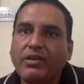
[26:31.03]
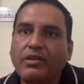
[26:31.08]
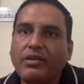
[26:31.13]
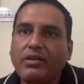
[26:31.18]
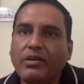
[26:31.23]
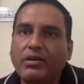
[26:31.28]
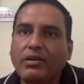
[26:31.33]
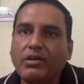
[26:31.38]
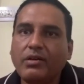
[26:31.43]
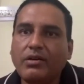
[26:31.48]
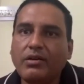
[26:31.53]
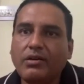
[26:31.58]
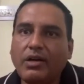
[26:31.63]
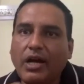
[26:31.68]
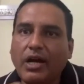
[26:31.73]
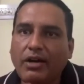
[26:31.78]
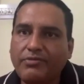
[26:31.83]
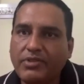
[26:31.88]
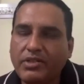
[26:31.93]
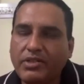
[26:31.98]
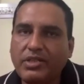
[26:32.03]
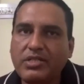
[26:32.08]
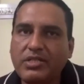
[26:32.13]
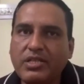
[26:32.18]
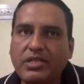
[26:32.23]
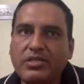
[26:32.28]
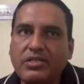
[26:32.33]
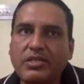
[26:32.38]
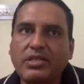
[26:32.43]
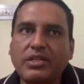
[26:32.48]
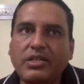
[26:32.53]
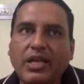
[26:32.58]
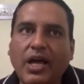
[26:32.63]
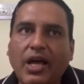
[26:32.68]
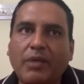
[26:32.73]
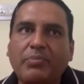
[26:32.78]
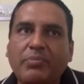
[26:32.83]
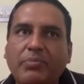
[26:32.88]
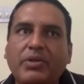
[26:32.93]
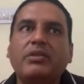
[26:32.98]
After this incident
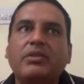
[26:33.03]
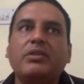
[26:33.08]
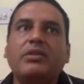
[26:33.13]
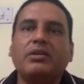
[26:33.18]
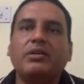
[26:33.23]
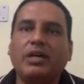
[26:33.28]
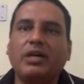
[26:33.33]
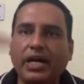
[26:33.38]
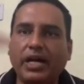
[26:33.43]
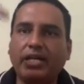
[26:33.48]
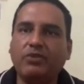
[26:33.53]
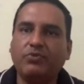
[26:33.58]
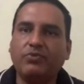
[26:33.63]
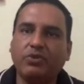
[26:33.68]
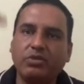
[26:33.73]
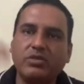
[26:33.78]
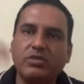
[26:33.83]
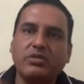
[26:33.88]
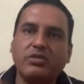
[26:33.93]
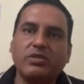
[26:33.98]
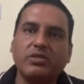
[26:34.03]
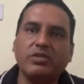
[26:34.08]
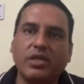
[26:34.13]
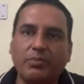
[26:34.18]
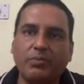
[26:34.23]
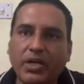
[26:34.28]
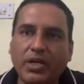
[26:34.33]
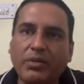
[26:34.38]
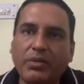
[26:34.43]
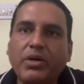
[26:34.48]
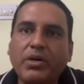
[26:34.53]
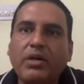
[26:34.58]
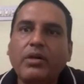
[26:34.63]
happened, the height was stepped up.